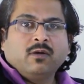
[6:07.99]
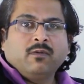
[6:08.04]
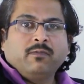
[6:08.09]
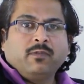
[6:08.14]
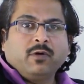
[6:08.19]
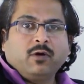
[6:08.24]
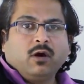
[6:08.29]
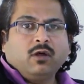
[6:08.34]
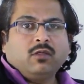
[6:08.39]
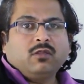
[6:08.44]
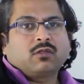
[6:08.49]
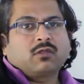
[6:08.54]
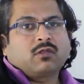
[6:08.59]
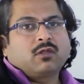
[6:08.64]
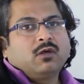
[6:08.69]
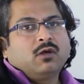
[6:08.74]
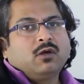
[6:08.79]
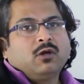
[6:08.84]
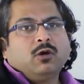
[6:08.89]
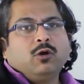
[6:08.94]

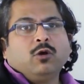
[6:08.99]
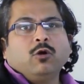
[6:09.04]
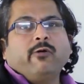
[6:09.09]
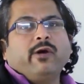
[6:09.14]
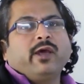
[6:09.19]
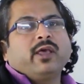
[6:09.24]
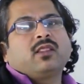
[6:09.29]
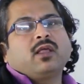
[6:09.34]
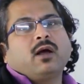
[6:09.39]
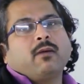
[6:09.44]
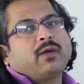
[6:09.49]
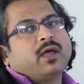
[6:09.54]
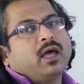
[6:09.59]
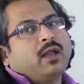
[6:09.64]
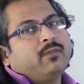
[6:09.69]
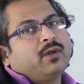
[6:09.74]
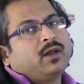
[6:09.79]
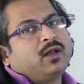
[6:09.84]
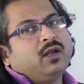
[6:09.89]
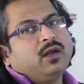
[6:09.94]
Because no exam
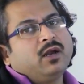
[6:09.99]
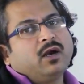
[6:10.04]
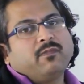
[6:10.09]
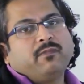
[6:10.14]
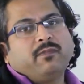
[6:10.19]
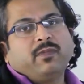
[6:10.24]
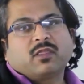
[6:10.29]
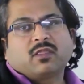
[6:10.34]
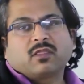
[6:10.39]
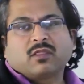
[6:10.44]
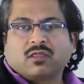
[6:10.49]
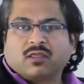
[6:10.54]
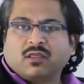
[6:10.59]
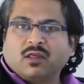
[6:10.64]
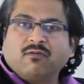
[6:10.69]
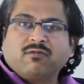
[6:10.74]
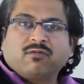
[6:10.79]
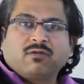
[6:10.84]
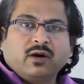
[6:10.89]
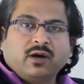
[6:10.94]
can be cleared with
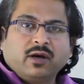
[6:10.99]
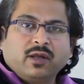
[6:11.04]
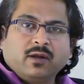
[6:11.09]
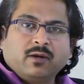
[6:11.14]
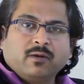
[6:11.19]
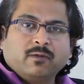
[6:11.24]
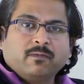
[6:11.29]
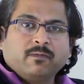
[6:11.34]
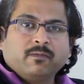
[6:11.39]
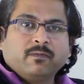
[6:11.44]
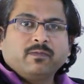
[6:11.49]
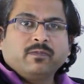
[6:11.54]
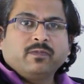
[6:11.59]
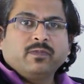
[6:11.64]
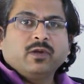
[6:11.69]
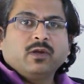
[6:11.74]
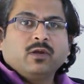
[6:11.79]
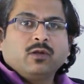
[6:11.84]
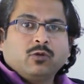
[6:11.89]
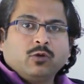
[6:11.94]
self-study.
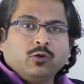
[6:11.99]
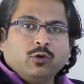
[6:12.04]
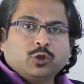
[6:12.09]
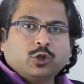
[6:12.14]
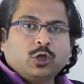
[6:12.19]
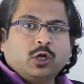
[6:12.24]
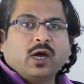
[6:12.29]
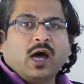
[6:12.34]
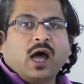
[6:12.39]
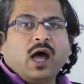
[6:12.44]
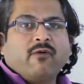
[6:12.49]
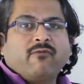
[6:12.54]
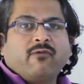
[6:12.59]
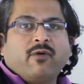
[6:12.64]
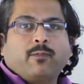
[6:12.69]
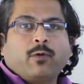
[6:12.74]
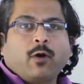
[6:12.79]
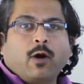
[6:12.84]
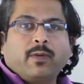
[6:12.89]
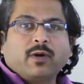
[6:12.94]
So you should have
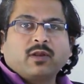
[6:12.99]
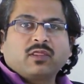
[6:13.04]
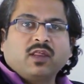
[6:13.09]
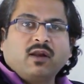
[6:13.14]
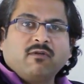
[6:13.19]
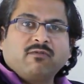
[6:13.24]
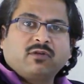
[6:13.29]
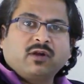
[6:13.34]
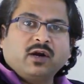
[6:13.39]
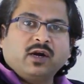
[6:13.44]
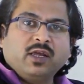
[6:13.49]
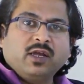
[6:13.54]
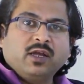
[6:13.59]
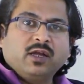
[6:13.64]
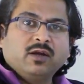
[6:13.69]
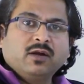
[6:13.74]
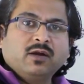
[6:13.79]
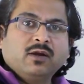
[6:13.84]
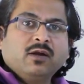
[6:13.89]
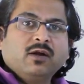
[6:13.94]
a proper
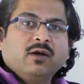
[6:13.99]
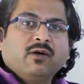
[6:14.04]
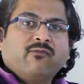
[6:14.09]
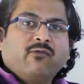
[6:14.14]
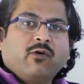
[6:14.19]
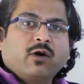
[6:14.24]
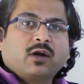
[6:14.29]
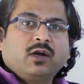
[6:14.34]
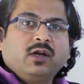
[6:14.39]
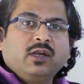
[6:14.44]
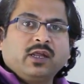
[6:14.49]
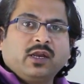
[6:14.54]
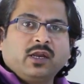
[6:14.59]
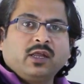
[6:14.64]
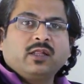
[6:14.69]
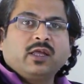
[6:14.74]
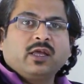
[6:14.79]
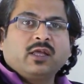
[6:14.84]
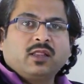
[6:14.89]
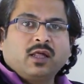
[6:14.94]
self-study for
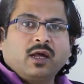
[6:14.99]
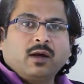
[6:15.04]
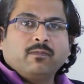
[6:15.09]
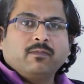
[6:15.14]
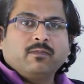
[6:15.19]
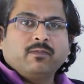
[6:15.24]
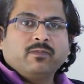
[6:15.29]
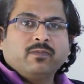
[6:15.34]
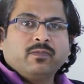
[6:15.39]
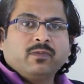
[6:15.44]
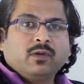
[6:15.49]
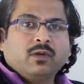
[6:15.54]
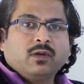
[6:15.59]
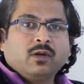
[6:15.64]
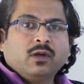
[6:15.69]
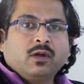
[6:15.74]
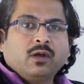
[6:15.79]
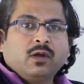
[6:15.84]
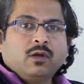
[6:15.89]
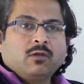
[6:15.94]
clearing the exam.
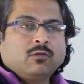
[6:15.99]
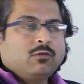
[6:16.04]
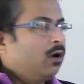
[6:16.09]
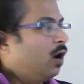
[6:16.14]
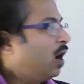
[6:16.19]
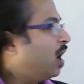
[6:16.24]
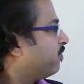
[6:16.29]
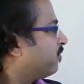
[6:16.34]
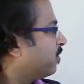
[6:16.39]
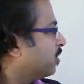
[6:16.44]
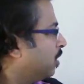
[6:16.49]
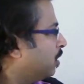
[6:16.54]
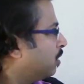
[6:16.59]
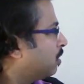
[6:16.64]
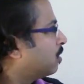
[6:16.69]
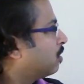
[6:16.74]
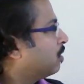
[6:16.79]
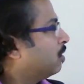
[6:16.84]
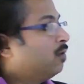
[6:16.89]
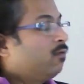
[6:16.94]
So after
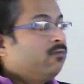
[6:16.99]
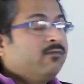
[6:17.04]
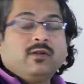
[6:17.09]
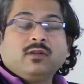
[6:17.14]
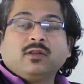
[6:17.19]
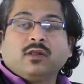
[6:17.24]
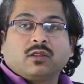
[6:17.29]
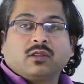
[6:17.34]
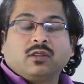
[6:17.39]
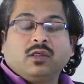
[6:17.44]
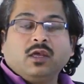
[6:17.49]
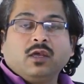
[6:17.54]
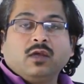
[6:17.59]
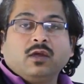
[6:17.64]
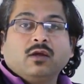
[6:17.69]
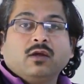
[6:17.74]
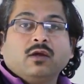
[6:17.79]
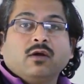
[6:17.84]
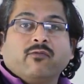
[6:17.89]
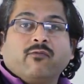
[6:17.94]
this, we'll just
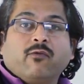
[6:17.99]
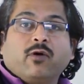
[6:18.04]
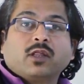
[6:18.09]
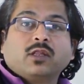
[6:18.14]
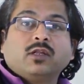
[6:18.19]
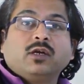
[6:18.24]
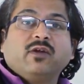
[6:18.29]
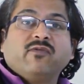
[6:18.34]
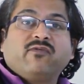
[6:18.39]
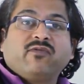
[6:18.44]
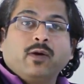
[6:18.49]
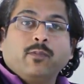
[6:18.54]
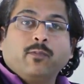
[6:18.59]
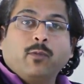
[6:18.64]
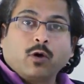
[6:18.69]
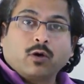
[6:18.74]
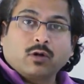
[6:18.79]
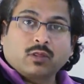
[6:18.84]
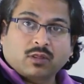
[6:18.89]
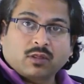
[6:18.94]
see what are the different
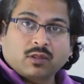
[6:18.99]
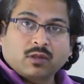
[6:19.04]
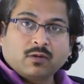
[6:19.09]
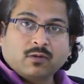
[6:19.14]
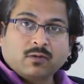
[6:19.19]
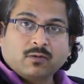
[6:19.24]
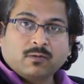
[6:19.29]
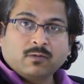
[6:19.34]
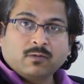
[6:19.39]
books.